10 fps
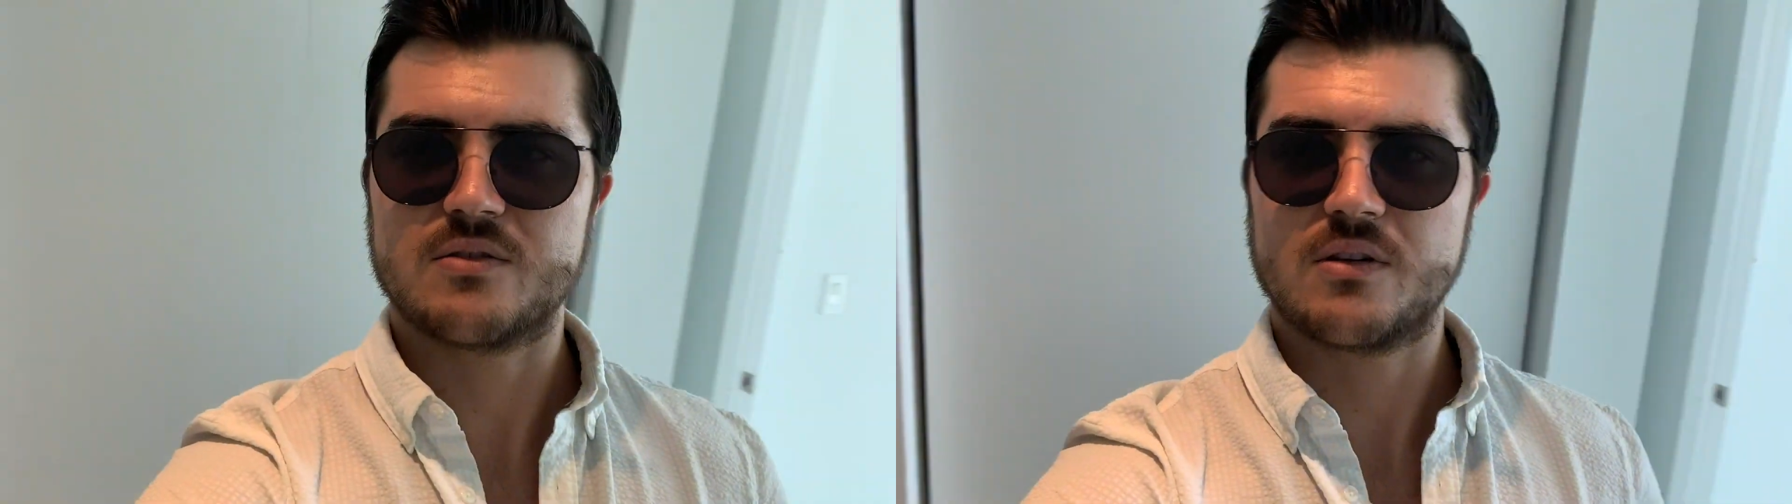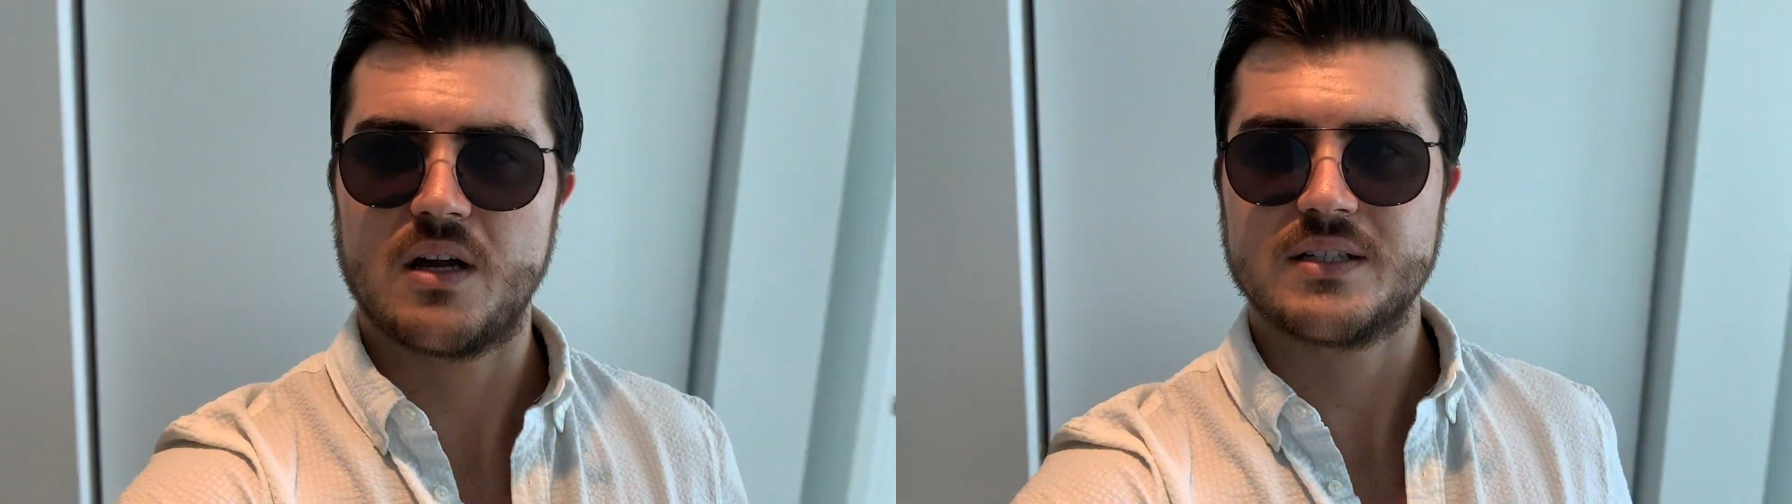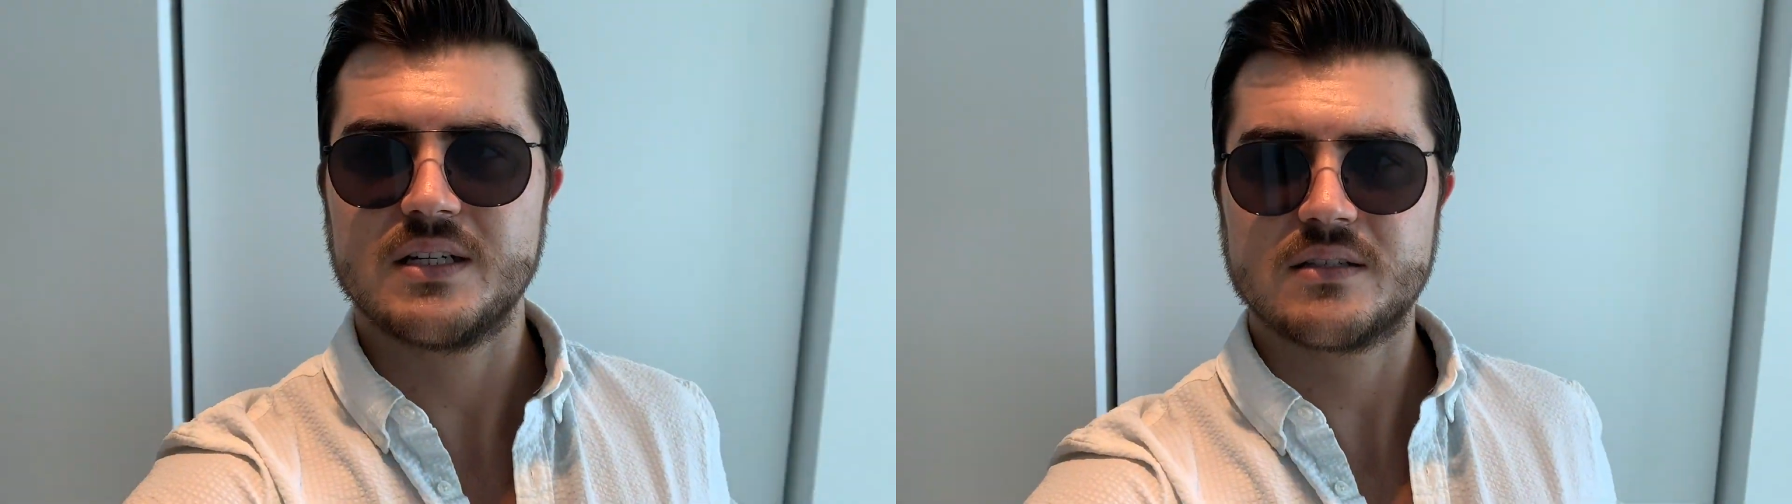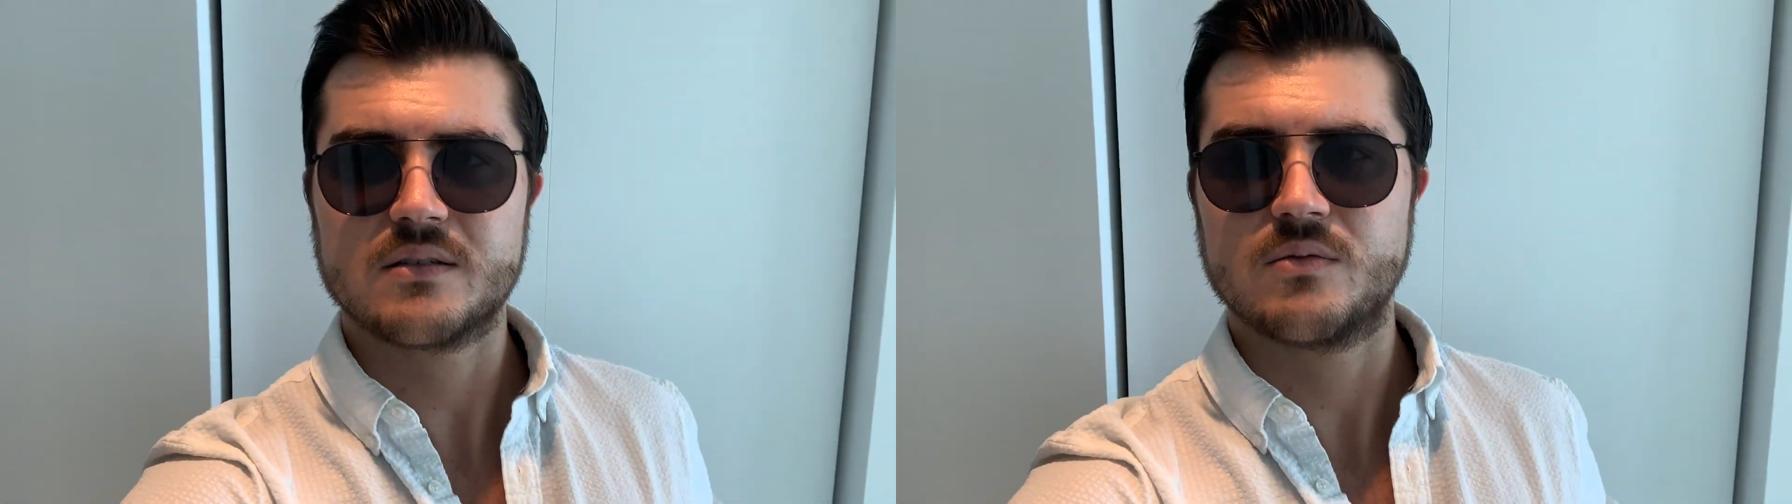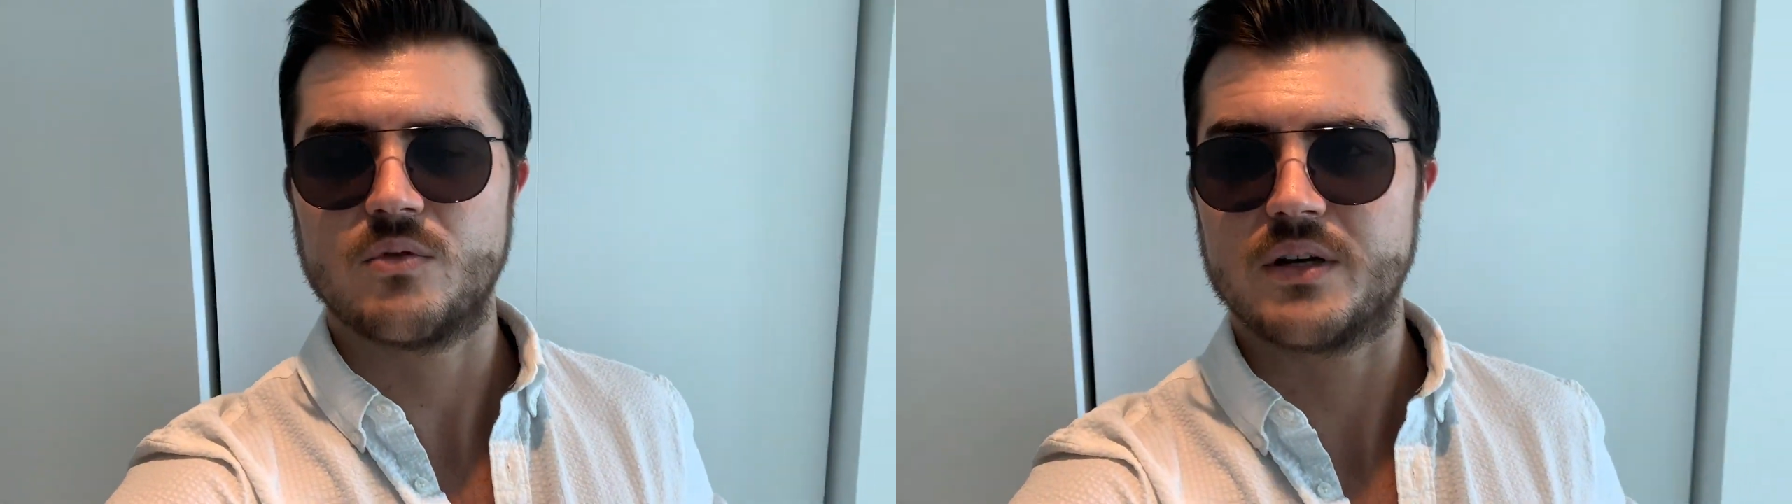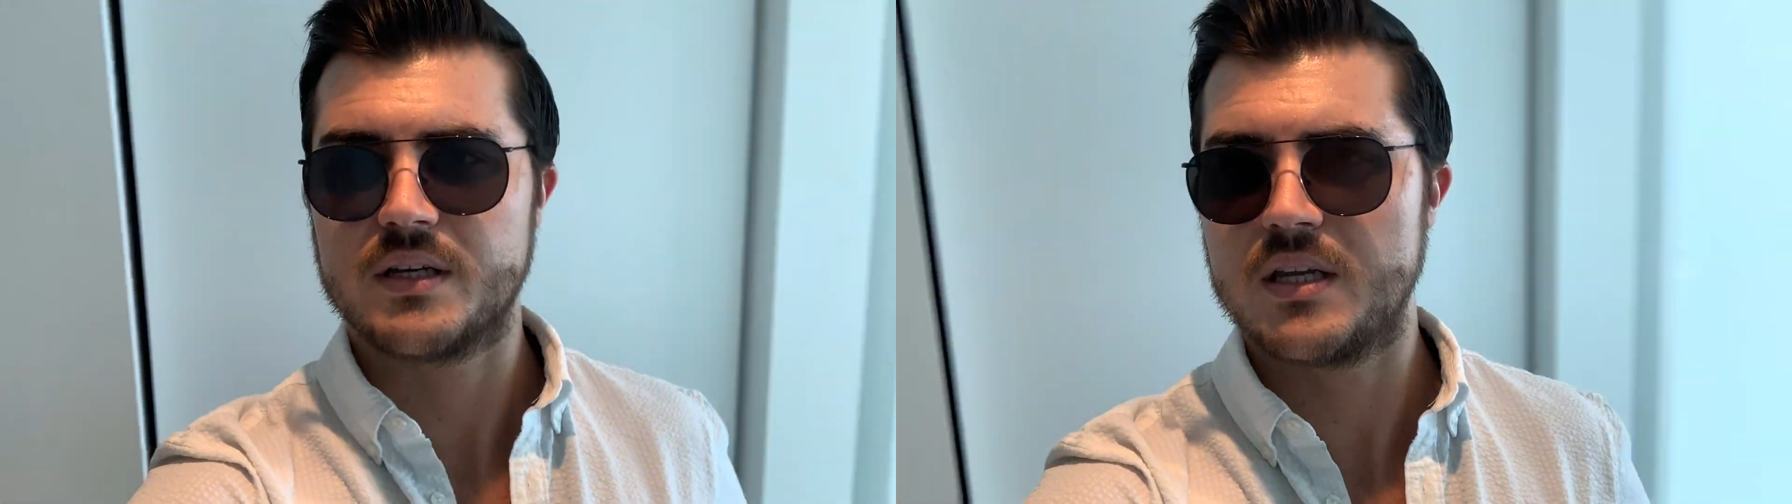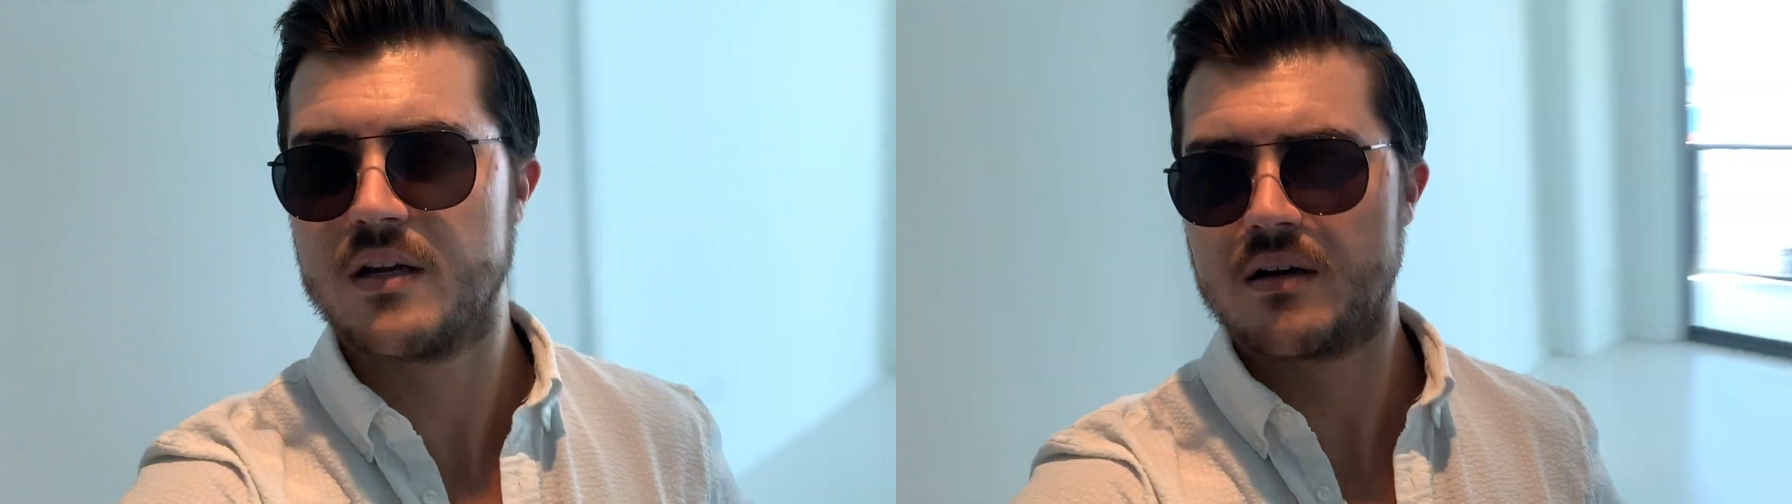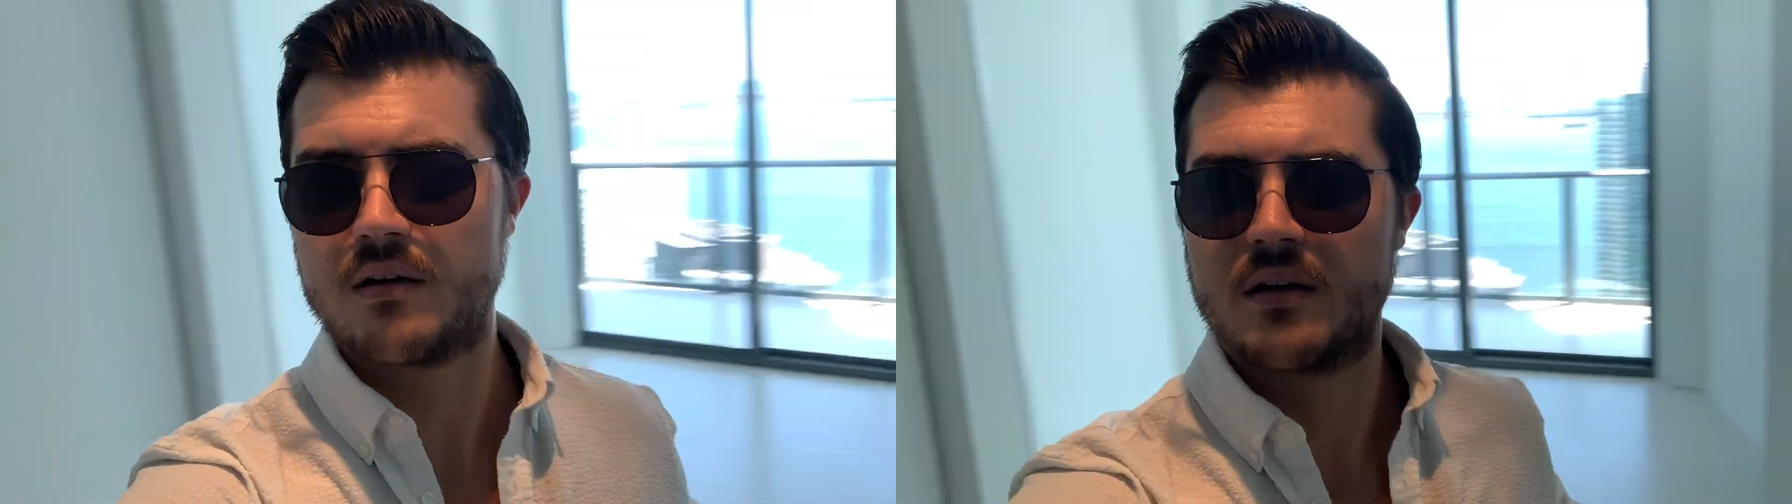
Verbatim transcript: closets, one here